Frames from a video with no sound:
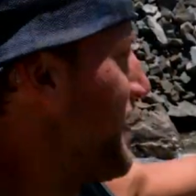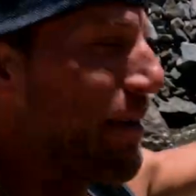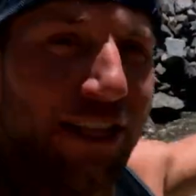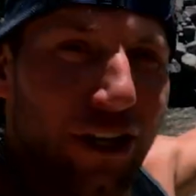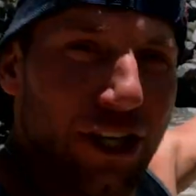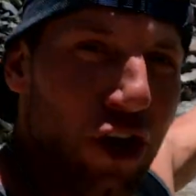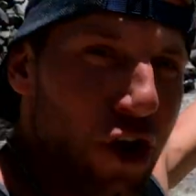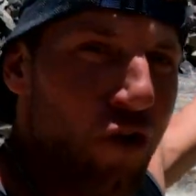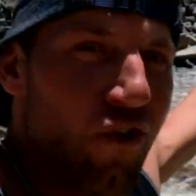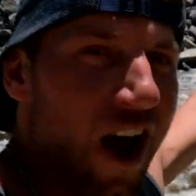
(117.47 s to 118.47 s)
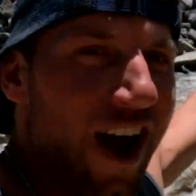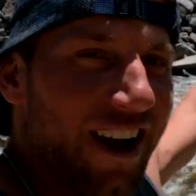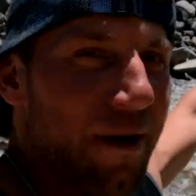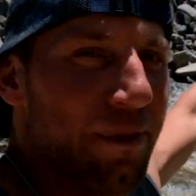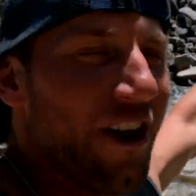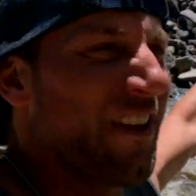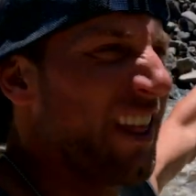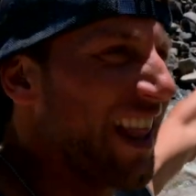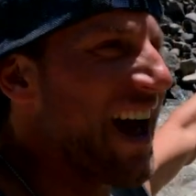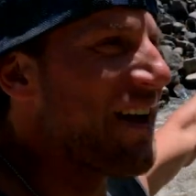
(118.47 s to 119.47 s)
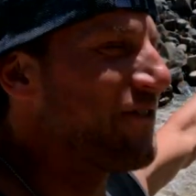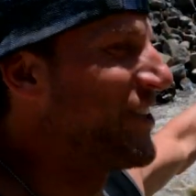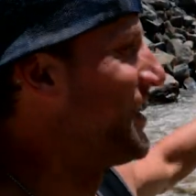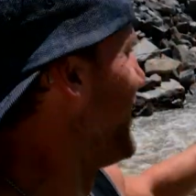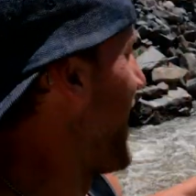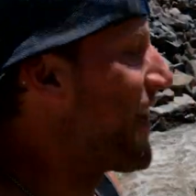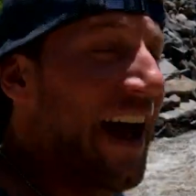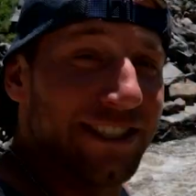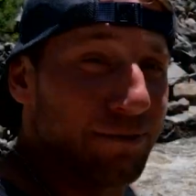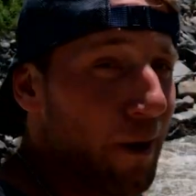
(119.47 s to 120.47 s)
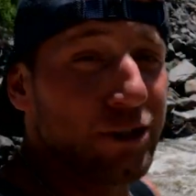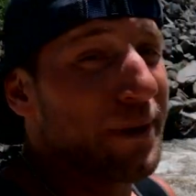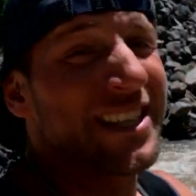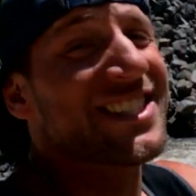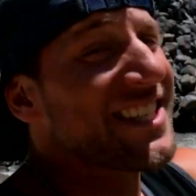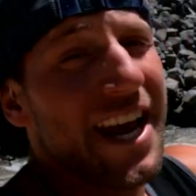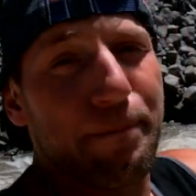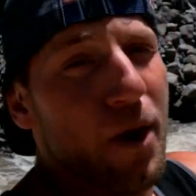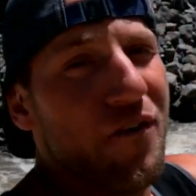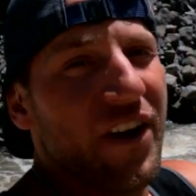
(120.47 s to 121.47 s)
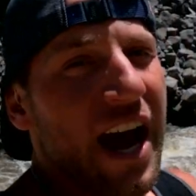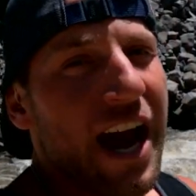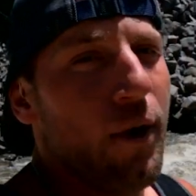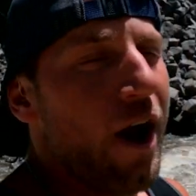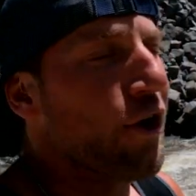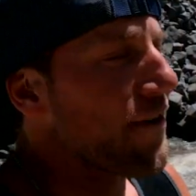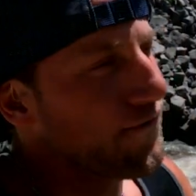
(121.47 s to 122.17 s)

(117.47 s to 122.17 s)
but there's a new rock up there on the left, and that's supposed to be a sick boop in higher water.